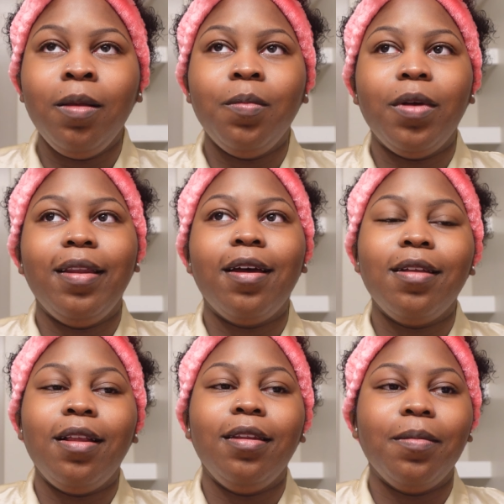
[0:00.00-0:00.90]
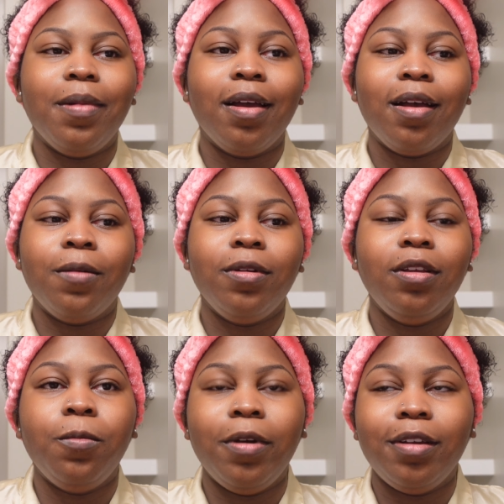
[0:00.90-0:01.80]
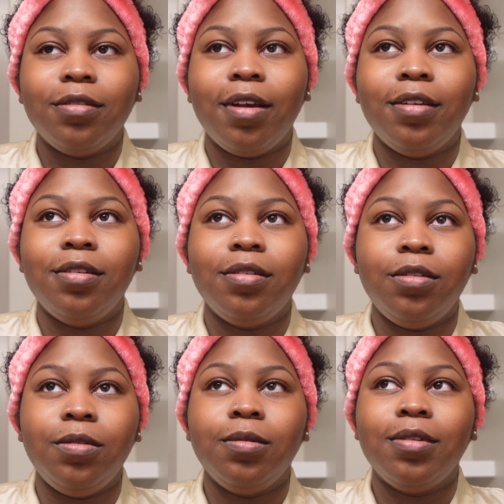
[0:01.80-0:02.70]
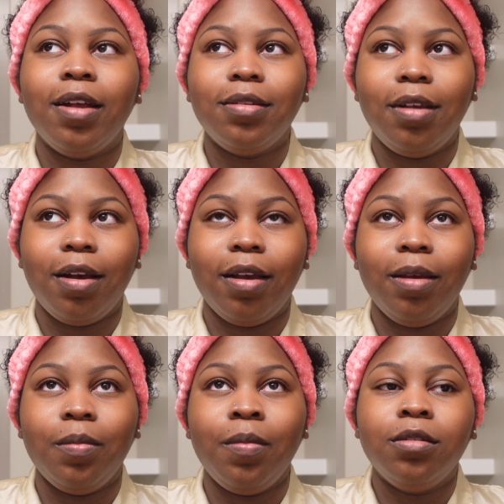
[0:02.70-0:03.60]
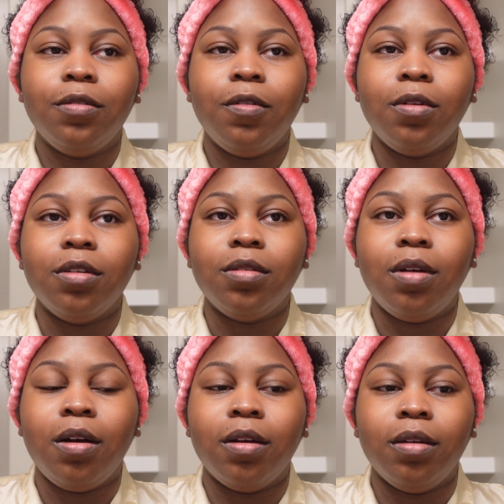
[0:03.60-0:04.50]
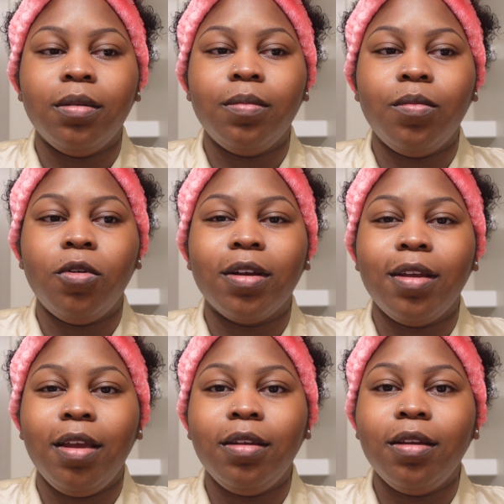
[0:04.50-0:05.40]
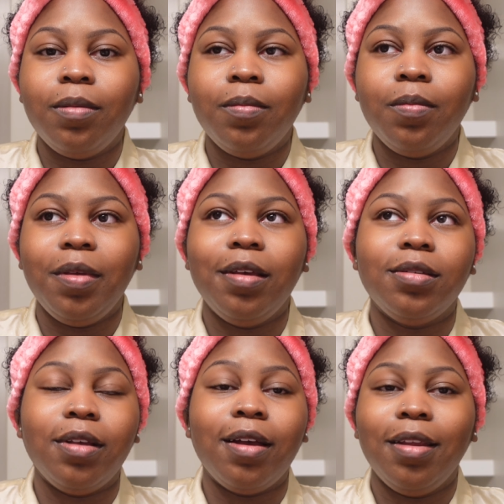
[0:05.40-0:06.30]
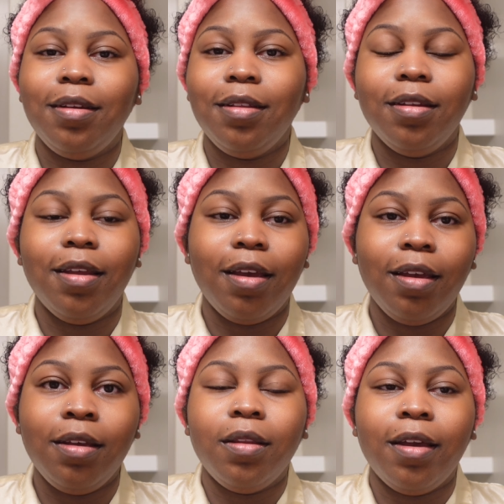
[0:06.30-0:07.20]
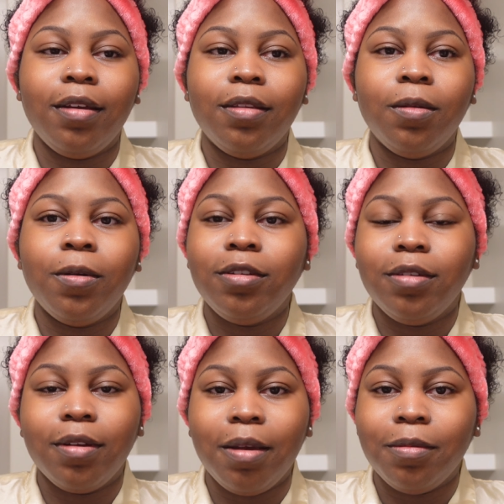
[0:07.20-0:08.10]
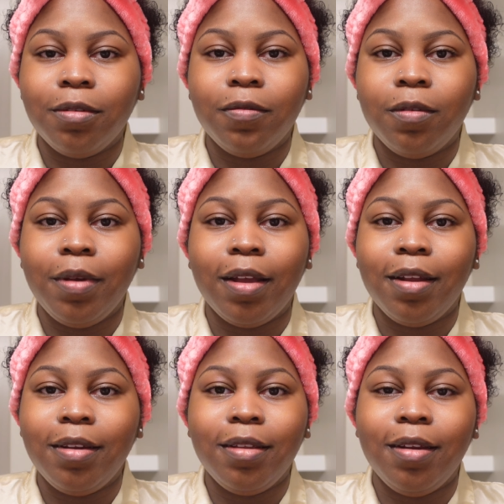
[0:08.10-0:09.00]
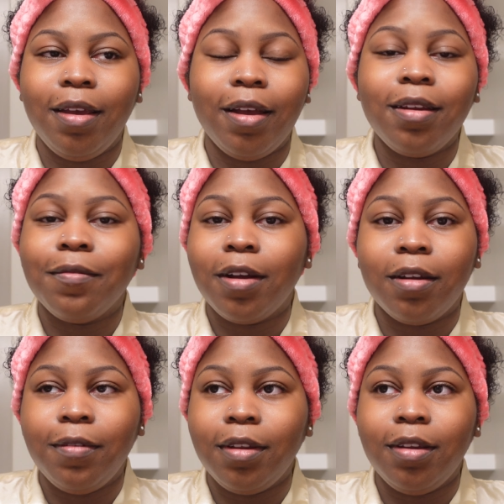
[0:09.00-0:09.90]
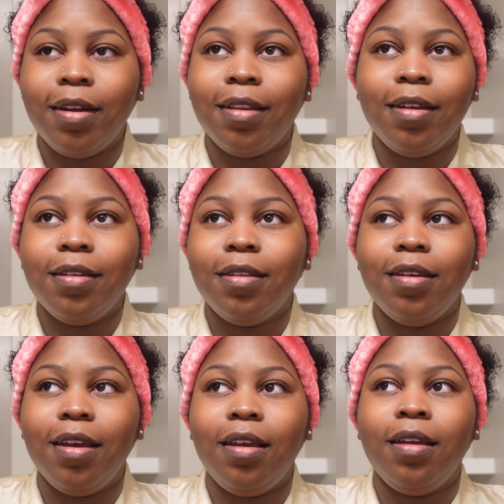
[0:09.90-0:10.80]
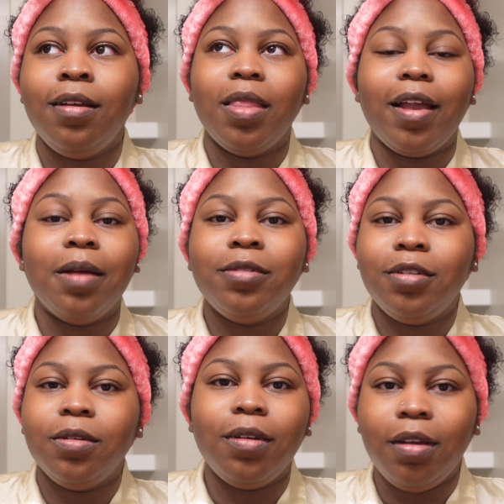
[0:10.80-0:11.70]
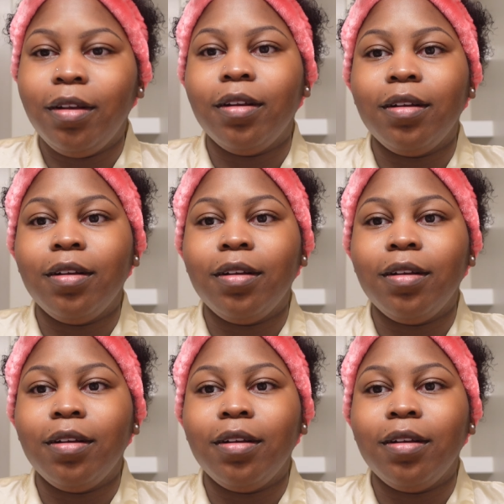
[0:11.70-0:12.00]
But now that I look back, I really wish I just used that time to focus on more kingdom because at the end of the day, like the Lord still came through for me. At the end of the day, I never got evicted. At the end of the day, like I'm still here.